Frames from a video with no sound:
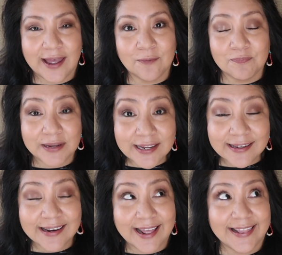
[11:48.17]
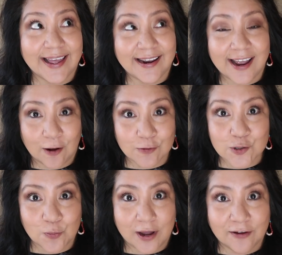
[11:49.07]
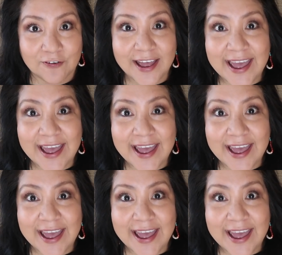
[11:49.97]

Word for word: and being that housewife.